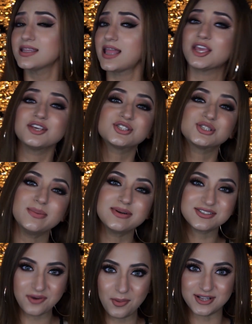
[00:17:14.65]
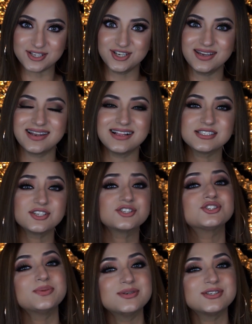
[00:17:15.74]
Thank you so much for watching, and I'll see you
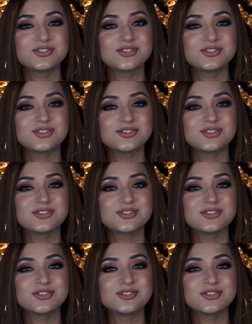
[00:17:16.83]
super